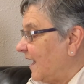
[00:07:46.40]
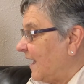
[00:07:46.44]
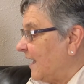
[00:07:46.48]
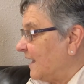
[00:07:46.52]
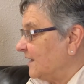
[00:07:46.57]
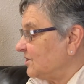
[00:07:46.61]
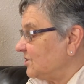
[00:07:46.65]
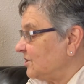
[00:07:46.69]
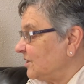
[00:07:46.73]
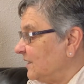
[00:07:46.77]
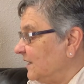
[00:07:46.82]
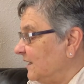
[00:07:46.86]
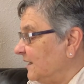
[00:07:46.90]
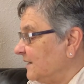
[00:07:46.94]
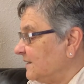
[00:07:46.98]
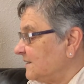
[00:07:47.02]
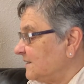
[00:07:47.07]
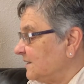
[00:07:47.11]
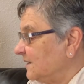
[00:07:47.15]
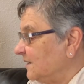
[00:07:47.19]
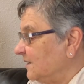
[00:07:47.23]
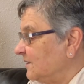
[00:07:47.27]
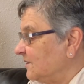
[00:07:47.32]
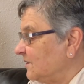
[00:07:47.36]
as she
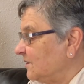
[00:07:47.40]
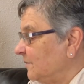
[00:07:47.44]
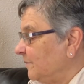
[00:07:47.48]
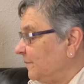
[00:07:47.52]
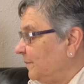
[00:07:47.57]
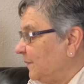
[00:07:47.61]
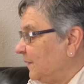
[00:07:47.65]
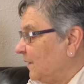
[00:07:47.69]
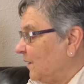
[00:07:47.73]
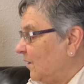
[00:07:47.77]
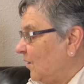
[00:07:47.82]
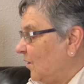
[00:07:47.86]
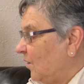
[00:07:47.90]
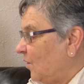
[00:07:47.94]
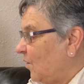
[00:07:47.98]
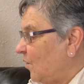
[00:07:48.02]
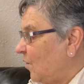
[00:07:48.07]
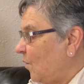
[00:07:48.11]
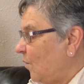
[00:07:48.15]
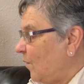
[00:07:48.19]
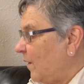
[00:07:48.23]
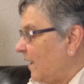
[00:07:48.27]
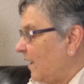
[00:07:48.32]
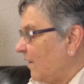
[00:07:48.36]
listened.
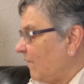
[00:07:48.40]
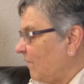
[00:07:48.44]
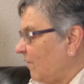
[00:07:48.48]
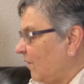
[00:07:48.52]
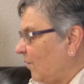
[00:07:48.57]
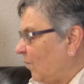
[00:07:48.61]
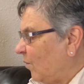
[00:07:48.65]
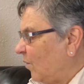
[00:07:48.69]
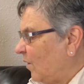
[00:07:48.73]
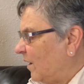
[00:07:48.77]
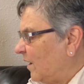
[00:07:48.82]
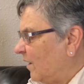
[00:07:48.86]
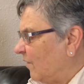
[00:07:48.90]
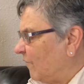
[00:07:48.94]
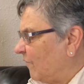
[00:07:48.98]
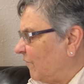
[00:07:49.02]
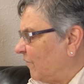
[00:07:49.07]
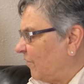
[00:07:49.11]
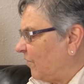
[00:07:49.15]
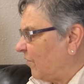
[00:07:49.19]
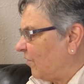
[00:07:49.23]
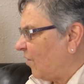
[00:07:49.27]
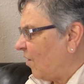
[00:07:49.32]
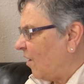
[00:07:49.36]
Whoever would have
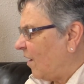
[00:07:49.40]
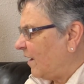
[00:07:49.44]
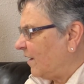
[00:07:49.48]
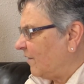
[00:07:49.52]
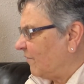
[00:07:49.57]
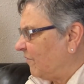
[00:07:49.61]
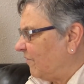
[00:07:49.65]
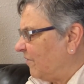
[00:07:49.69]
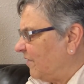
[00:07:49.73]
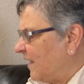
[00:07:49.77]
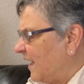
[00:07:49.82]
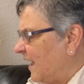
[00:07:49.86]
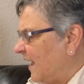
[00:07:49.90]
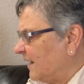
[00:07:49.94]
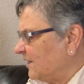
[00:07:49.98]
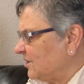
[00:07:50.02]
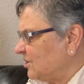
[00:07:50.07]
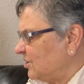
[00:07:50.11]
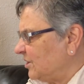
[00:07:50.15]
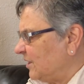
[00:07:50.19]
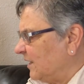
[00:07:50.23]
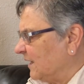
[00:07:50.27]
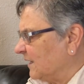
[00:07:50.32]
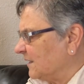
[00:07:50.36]
thought of that,
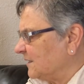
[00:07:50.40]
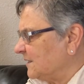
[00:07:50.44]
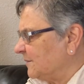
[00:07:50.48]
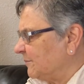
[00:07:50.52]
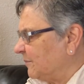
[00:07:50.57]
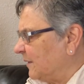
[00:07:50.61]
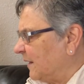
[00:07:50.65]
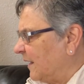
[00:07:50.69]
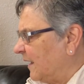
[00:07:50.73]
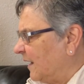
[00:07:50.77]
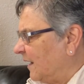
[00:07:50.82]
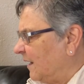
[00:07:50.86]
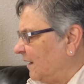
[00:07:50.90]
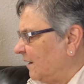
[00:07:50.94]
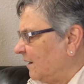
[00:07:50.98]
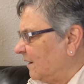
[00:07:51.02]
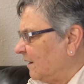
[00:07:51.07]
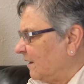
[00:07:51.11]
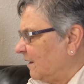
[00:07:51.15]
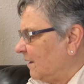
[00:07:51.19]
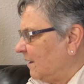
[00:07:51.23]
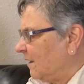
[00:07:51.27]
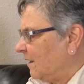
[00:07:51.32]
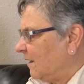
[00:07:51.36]
she explained.
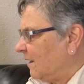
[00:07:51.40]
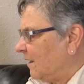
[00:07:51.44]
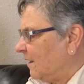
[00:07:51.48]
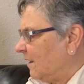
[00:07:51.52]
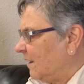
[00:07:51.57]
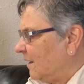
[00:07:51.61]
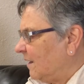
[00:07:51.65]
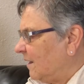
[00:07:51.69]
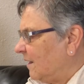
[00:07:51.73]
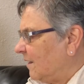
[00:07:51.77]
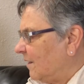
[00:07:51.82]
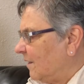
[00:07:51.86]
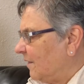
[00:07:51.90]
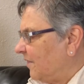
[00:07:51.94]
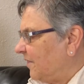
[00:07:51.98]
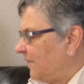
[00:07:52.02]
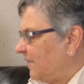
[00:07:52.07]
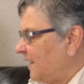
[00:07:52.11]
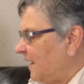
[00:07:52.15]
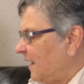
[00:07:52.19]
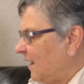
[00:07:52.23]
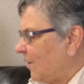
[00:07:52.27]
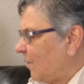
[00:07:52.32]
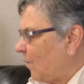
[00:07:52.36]

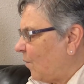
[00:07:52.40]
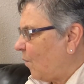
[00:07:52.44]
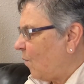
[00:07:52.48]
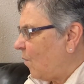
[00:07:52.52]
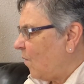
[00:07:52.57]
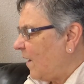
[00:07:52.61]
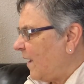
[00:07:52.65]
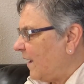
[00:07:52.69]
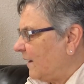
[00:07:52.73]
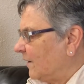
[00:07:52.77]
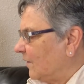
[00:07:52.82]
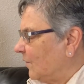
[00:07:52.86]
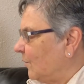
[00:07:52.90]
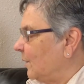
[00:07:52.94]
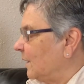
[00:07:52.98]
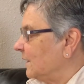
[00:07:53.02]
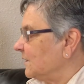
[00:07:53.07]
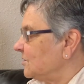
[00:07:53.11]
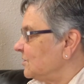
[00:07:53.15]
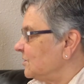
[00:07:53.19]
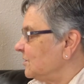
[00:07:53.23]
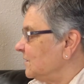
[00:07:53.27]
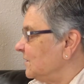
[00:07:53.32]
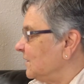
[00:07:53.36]
Think what?
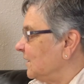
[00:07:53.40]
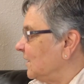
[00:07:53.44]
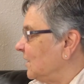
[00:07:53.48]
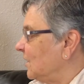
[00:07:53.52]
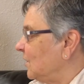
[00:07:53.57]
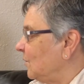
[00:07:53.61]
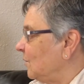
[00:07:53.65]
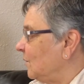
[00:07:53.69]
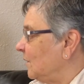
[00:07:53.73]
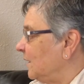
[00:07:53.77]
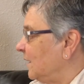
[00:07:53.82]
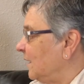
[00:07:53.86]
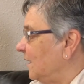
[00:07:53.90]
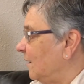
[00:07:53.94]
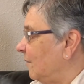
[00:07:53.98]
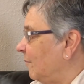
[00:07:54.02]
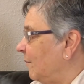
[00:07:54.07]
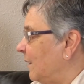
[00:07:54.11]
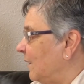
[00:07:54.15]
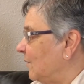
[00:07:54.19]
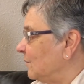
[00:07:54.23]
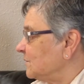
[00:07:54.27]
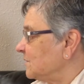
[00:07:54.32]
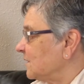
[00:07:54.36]
Questioned a cute little
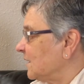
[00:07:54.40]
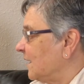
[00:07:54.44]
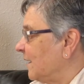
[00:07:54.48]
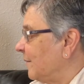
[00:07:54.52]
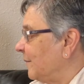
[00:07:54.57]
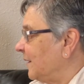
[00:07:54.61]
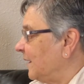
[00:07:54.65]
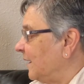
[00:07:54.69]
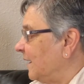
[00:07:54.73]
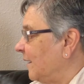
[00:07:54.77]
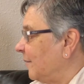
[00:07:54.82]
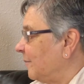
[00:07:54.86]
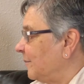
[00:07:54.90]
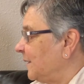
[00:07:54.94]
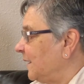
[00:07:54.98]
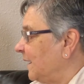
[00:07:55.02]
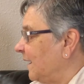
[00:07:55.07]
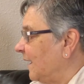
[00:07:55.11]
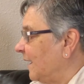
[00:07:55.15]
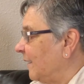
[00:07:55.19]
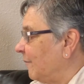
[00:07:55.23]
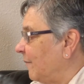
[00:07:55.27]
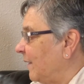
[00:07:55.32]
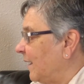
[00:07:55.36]
mouse coming up
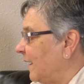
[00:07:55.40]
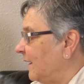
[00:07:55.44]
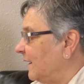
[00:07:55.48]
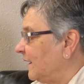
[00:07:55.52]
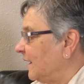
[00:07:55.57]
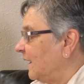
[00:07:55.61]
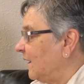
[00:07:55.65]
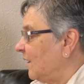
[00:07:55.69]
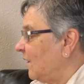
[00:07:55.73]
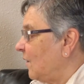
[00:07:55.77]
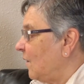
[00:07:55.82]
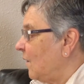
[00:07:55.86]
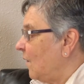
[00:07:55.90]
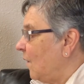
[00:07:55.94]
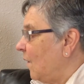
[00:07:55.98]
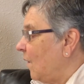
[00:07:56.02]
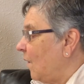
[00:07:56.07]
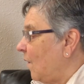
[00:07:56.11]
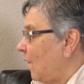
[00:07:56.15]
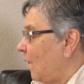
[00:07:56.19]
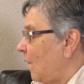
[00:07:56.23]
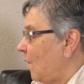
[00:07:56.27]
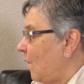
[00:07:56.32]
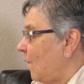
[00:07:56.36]
behind Mandy.
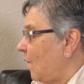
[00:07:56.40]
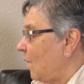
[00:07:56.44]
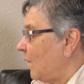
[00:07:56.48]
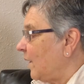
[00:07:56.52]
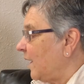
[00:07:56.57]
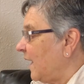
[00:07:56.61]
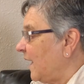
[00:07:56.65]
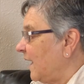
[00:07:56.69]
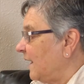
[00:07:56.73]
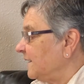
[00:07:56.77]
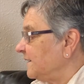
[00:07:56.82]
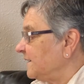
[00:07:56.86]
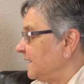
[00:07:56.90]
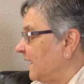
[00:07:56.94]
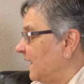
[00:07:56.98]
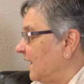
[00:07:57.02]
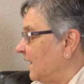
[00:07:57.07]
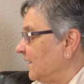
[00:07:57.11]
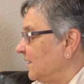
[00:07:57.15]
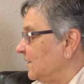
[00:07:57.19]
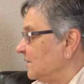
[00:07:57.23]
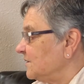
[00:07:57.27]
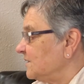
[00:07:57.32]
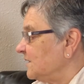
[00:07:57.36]
Oh, can't tell
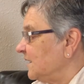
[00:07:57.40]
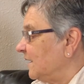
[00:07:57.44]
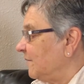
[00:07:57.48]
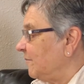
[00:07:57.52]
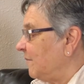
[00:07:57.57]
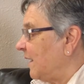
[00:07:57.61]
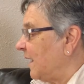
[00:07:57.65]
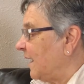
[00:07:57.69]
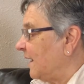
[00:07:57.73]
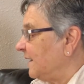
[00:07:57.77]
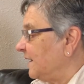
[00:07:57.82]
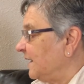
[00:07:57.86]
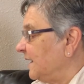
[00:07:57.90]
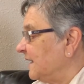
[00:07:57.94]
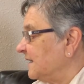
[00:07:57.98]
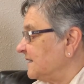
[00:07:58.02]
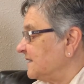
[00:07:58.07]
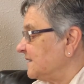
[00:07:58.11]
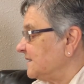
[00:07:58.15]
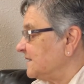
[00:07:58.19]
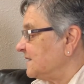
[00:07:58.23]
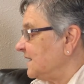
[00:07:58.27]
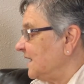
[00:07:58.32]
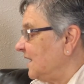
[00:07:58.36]
you, said Mandy. It's
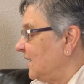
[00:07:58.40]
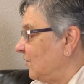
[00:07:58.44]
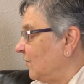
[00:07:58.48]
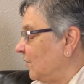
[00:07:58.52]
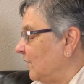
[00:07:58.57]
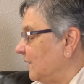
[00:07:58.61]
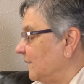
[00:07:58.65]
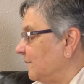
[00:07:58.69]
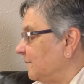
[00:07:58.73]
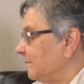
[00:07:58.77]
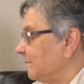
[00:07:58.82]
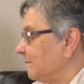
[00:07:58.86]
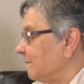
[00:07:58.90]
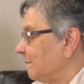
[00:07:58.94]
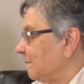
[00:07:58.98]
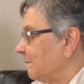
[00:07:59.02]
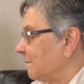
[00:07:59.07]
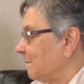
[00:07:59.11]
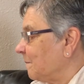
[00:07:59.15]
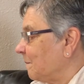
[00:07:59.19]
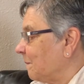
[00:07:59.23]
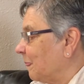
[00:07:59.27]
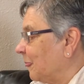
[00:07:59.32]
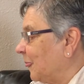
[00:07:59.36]
a secret.
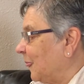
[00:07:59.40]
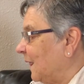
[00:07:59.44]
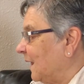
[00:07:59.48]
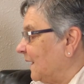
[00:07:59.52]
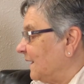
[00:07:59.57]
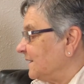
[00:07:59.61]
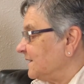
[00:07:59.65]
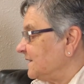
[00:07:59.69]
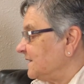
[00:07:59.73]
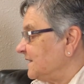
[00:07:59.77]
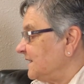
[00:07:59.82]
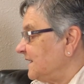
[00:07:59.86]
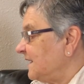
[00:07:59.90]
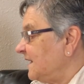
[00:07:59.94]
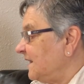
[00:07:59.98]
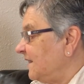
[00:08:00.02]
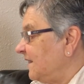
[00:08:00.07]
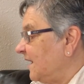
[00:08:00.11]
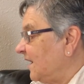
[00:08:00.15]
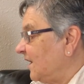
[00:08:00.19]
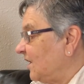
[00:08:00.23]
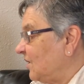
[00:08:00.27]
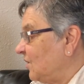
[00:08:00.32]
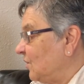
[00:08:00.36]
See
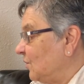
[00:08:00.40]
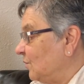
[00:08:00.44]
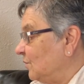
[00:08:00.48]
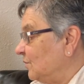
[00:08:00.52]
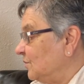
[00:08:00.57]
that you